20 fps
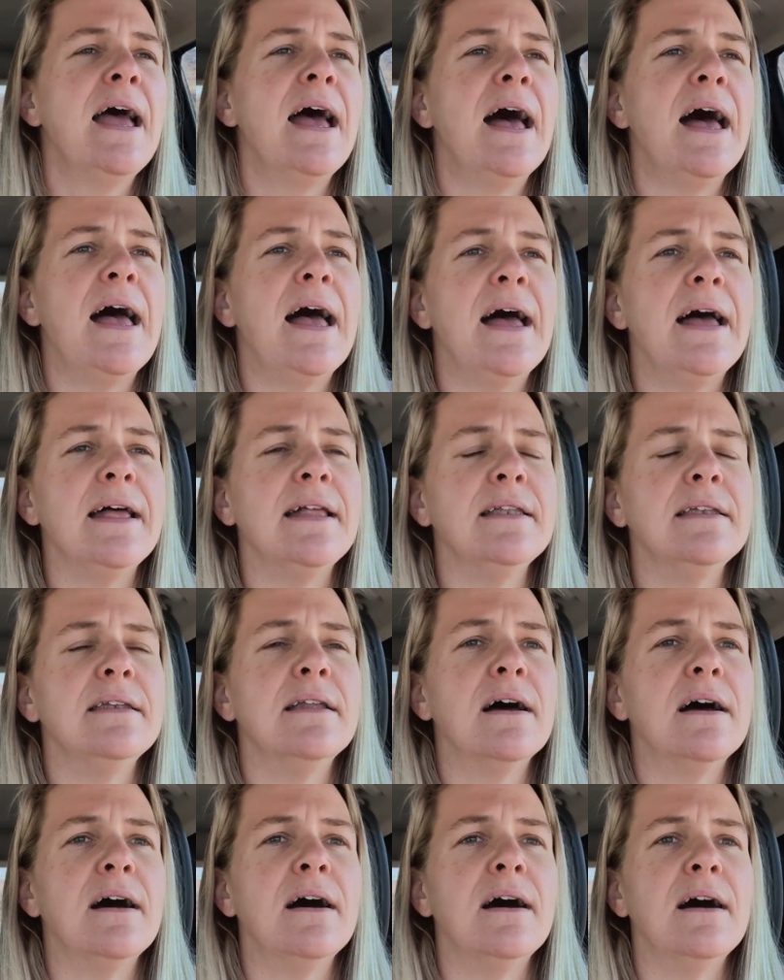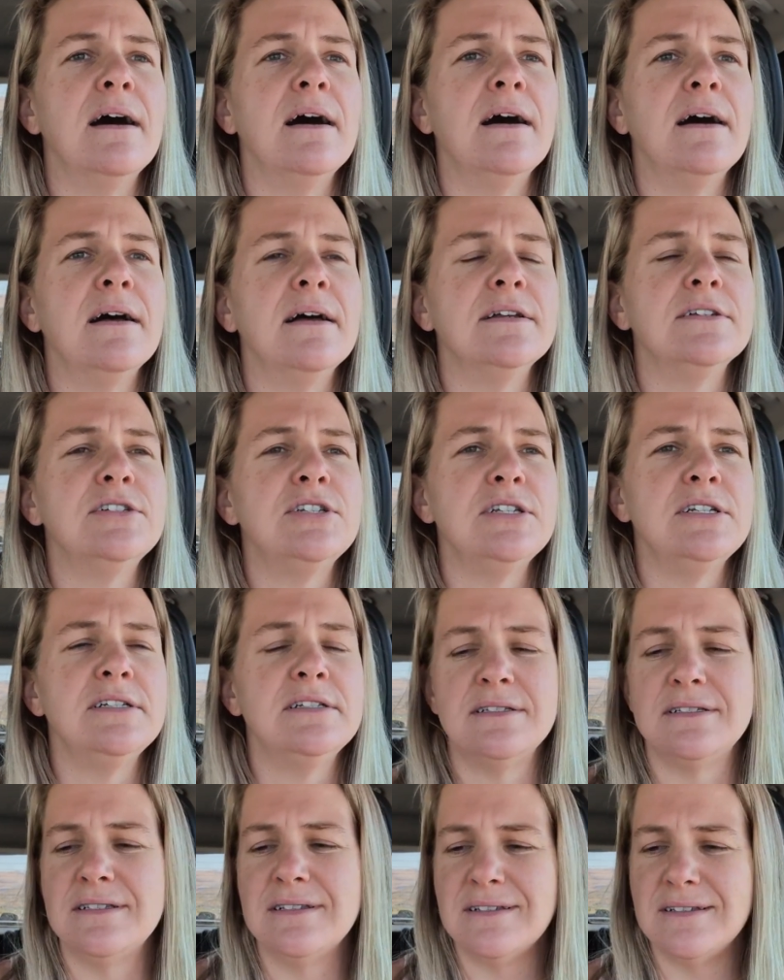And
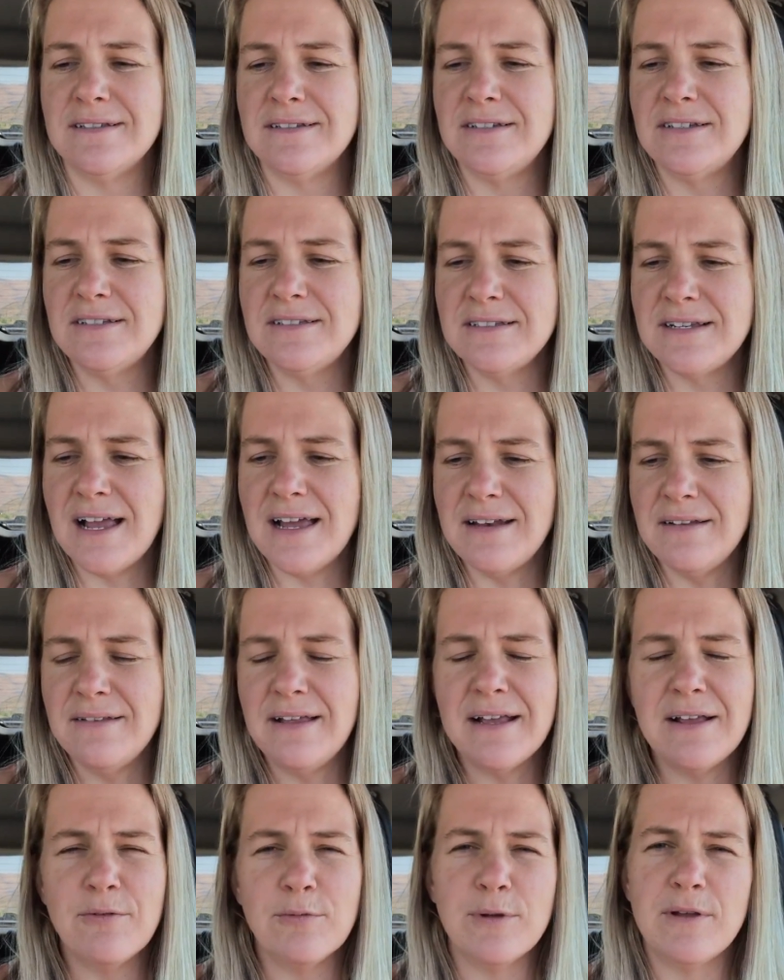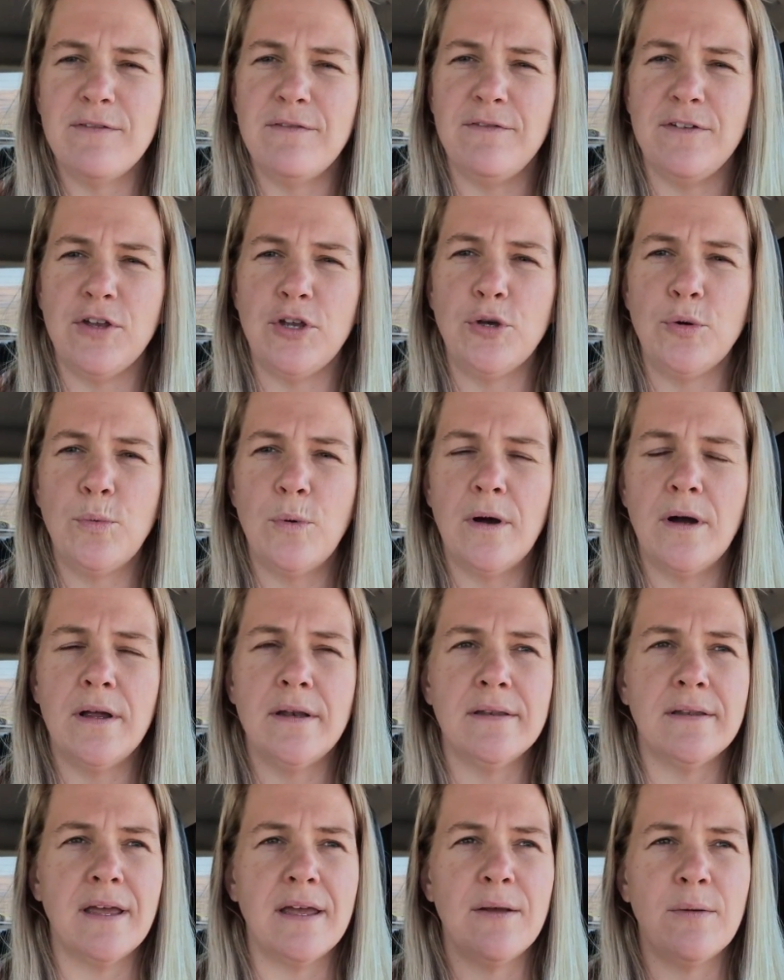she's just kind of like a review
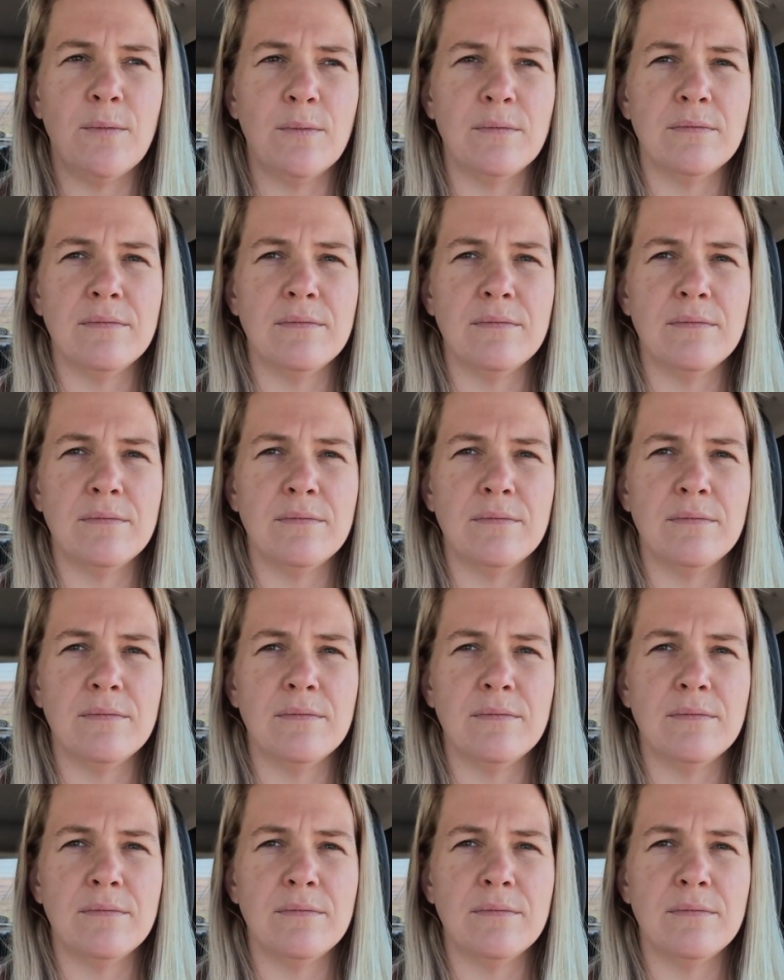one, like